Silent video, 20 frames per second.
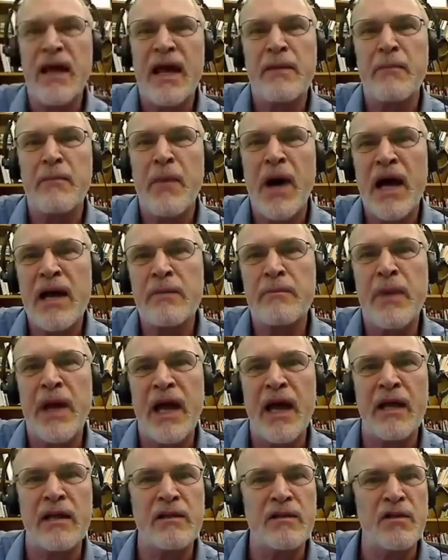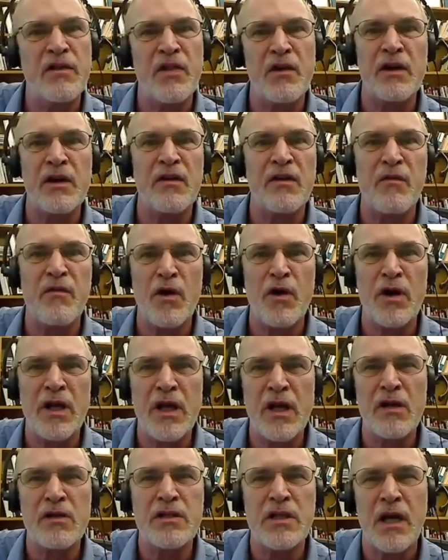might have been 30 or 40
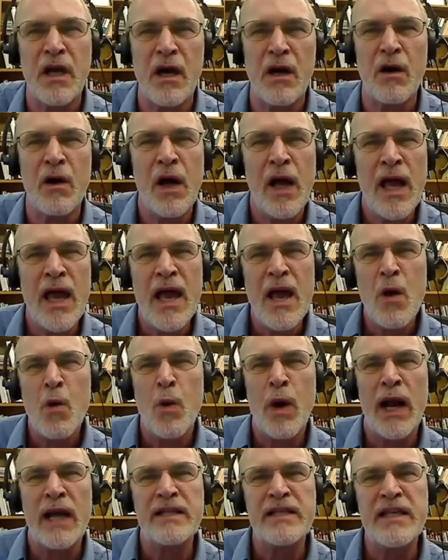years ago. When I teach